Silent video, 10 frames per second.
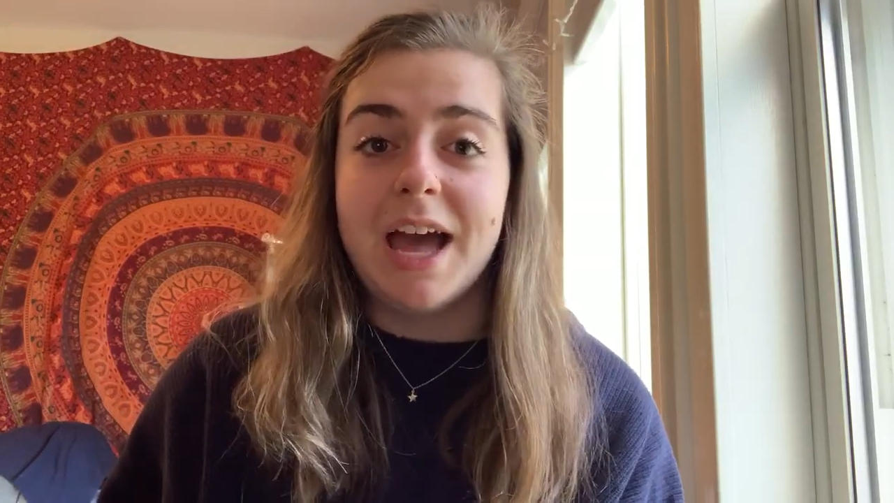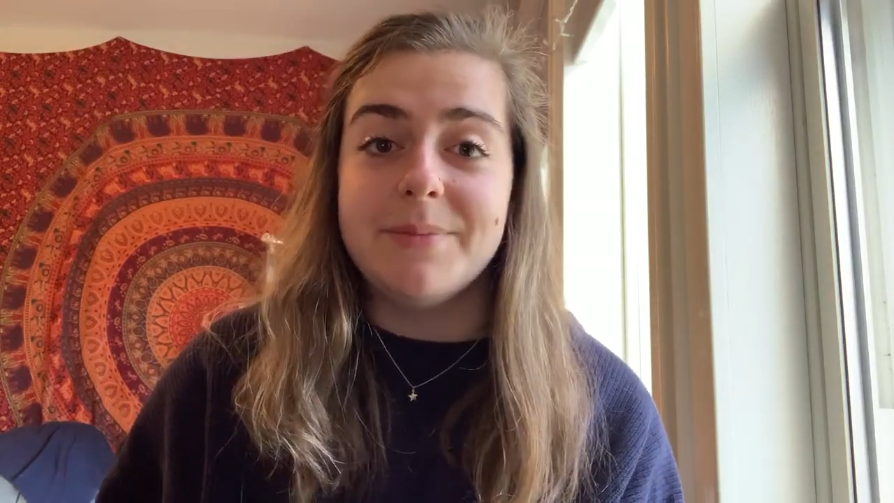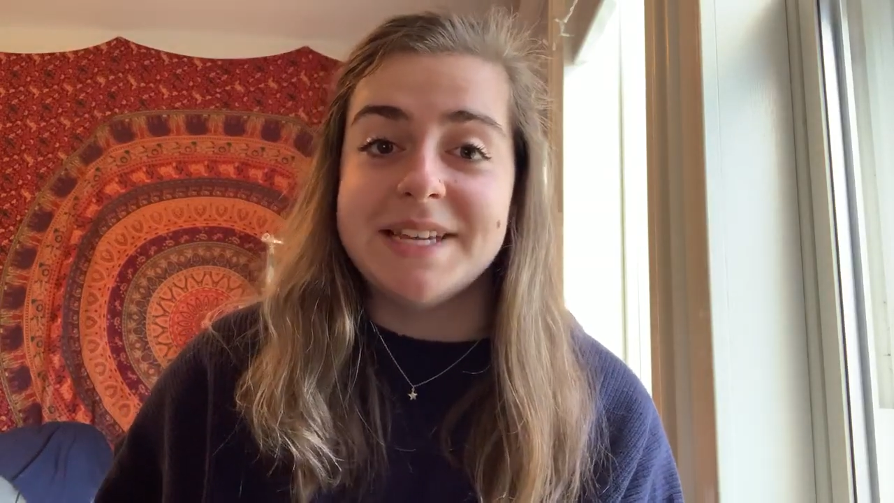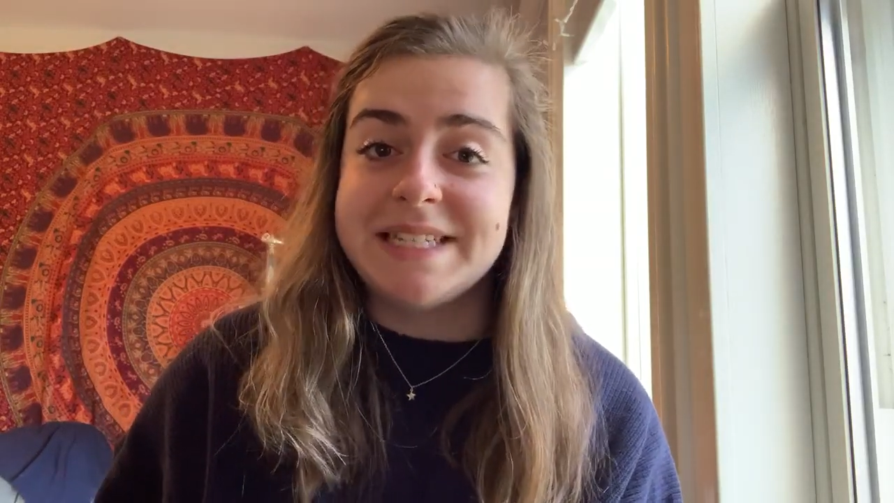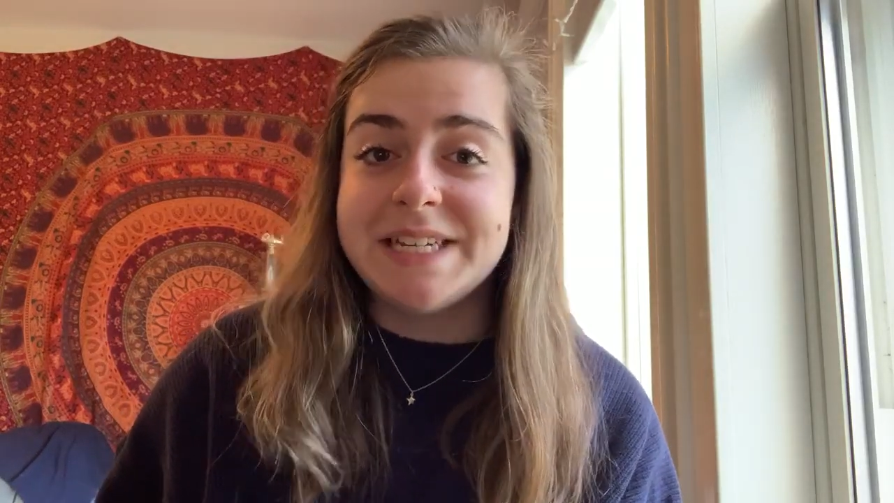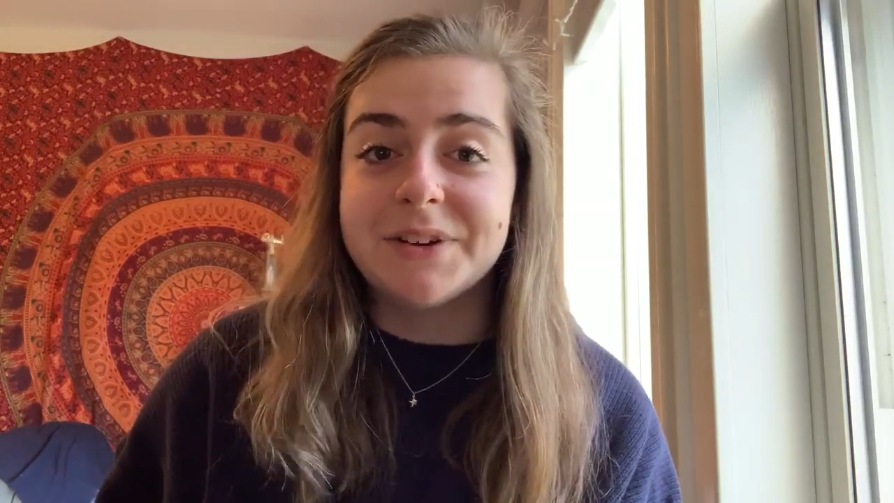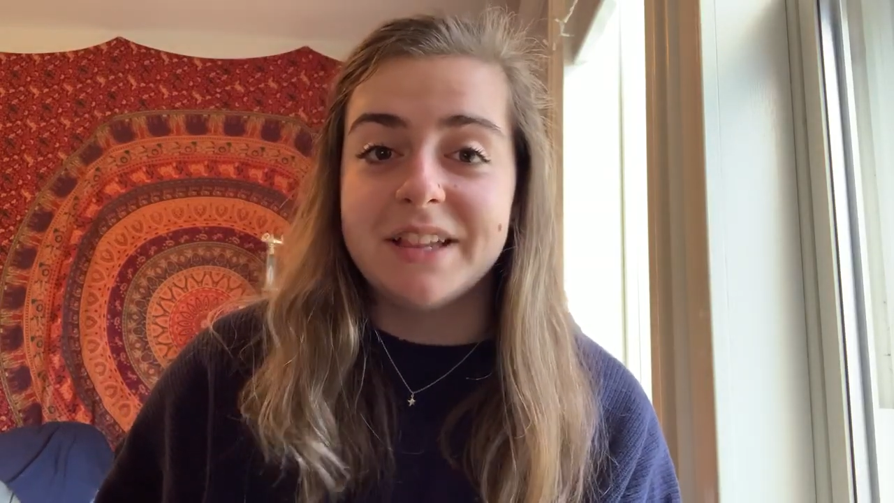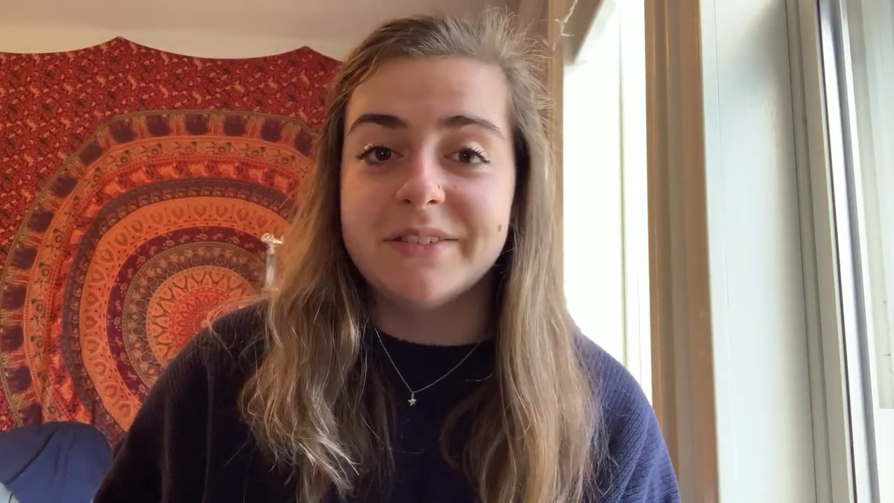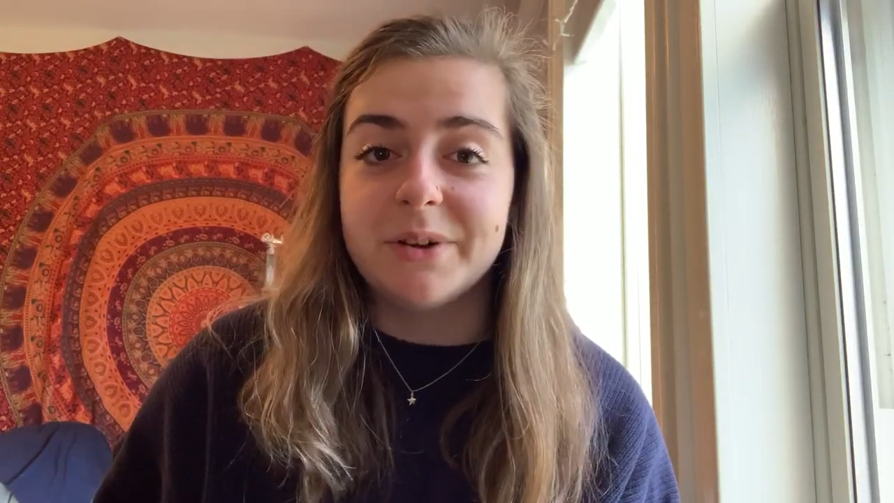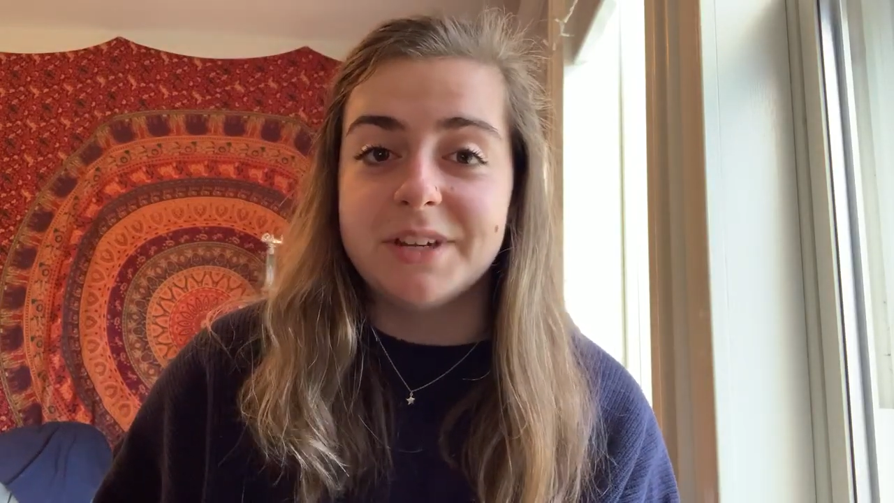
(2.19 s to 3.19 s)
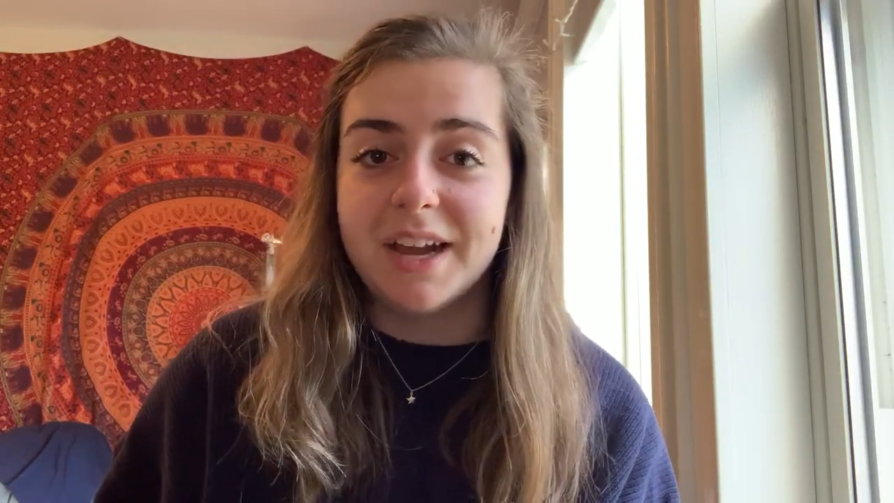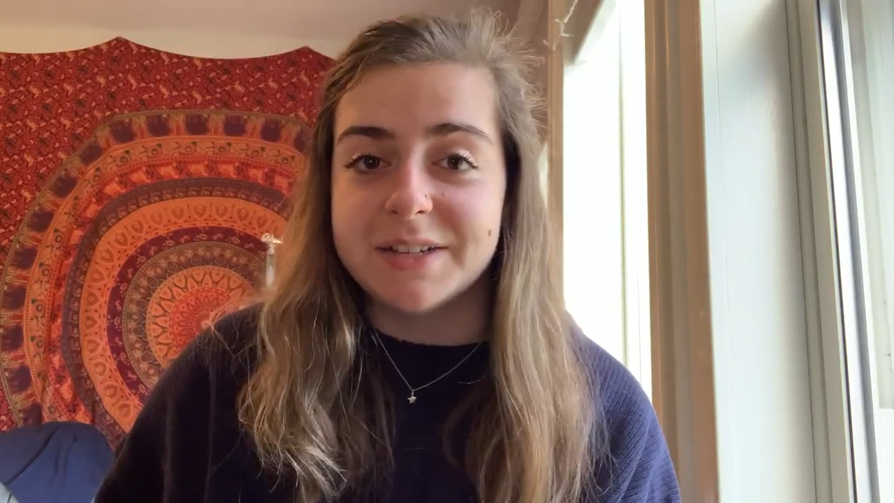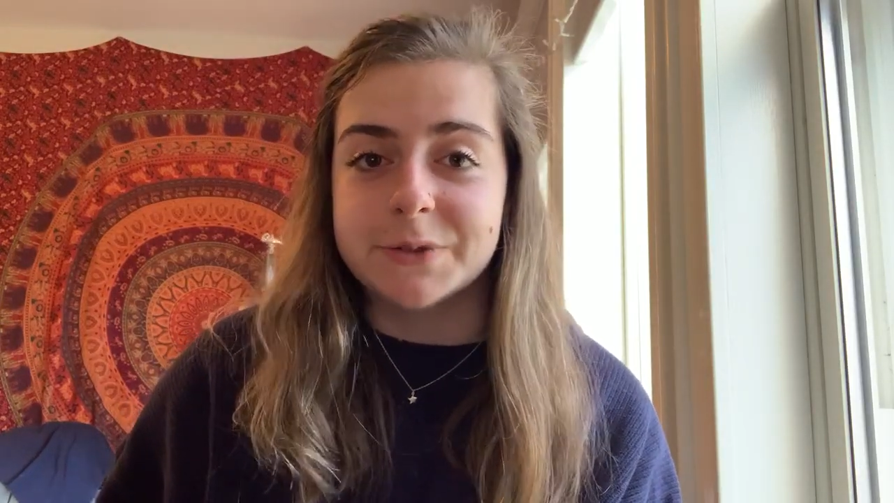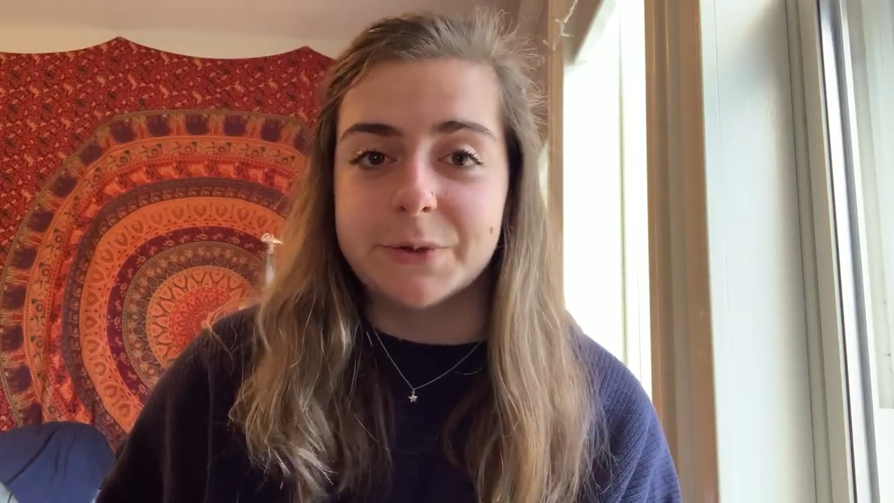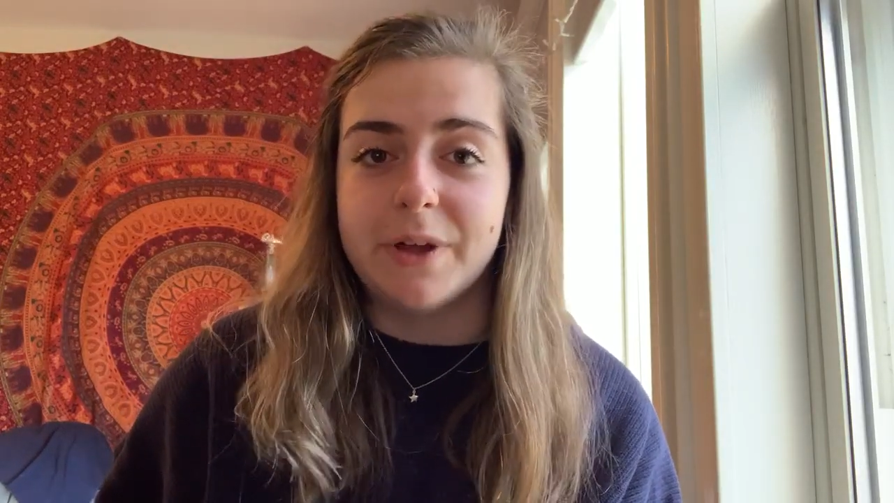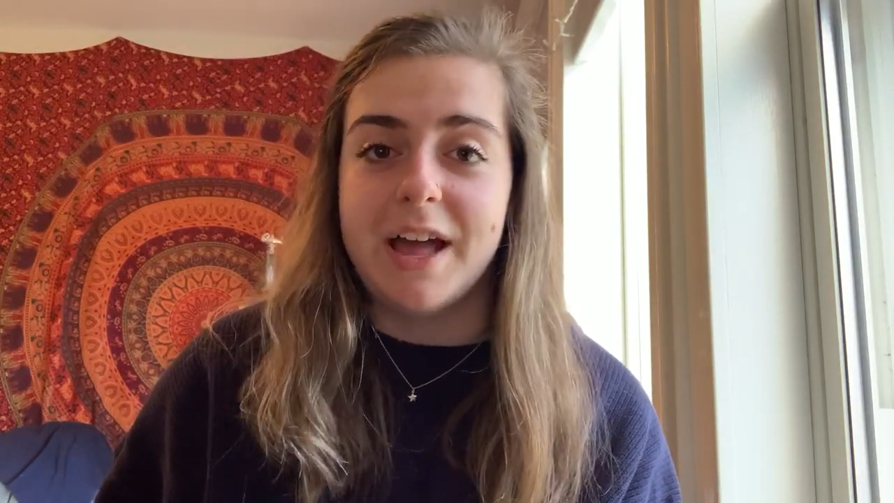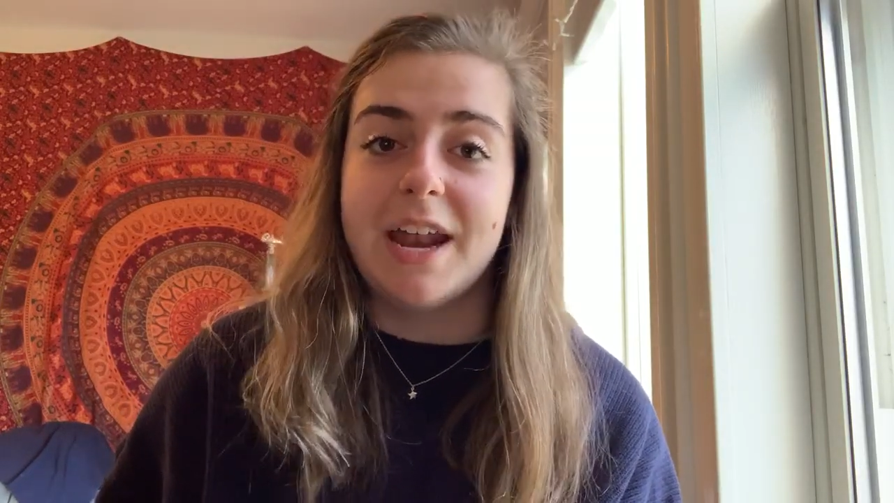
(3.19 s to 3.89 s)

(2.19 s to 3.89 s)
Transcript: I'm a senior at Livonia High School